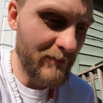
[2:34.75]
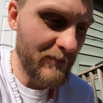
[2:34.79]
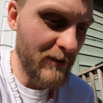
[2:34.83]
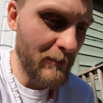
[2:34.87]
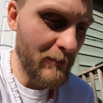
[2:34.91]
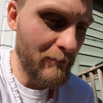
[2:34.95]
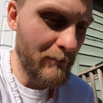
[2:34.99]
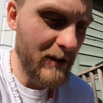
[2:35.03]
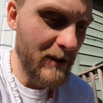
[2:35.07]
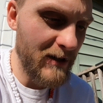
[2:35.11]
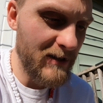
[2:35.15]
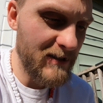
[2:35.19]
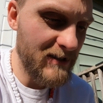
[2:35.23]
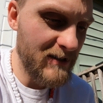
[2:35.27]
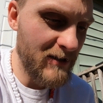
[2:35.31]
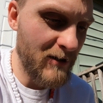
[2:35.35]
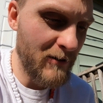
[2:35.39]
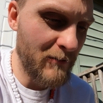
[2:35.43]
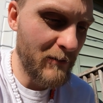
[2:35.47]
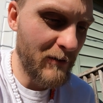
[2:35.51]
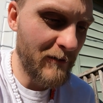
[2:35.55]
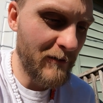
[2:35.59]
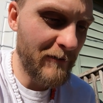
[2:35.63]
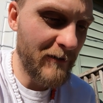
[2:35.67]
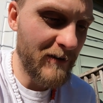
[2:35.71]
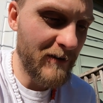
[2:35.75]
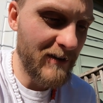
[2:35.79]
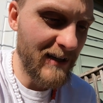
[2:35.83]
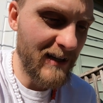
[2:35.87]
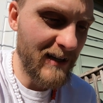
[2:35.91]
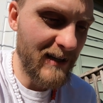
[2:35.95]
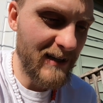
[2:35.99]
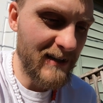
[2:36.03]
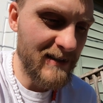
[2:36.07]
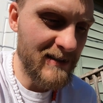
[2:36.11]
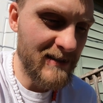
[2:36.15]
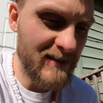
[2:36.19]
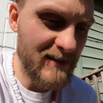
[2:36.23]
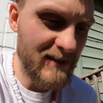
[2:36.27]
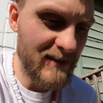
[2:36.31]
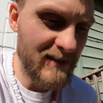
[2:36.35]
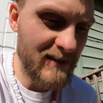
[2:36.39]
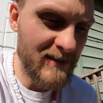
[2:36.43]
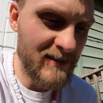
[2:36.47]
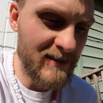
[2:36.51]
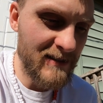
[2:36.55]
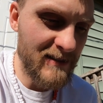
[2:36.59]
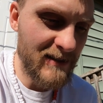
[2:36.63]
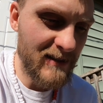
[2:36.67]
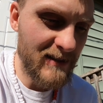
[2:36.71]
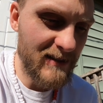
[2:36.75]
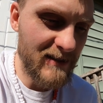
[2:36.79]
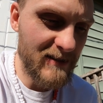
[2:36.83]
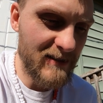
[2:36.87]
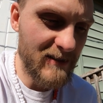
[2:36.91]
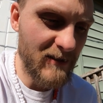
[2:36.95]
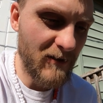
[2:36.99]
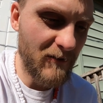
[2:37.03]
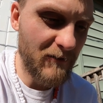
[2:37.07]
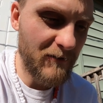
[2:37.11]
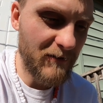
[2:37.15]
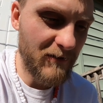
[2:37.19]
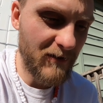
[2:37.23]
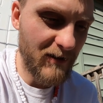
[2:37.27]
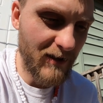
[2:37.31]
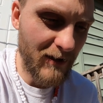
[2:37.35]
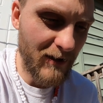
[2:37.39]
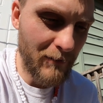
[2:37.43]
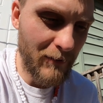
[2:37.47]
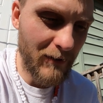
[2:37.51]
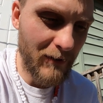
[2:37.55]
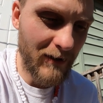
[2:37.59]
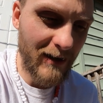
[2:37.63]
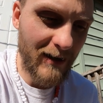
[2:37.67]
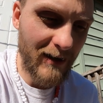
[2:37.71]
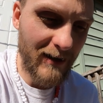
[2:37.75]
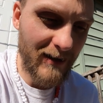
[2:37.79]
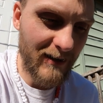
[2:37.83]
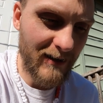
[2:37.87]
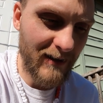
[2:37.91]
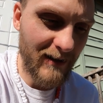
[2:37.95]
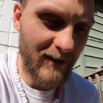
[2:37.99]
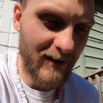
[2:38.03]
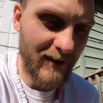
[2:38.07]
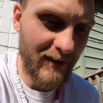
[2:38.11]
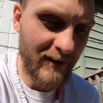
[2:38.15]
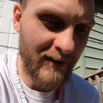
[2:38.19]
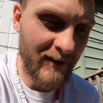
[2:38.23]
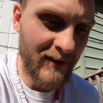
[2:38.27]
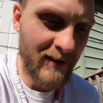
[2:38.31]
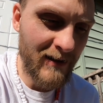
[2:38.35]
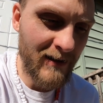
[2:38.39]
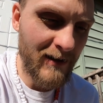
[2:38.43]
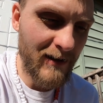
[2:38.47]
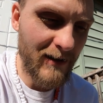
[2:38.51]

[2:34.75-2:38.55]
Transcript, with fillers: The best humor for dads is self deprecating kind,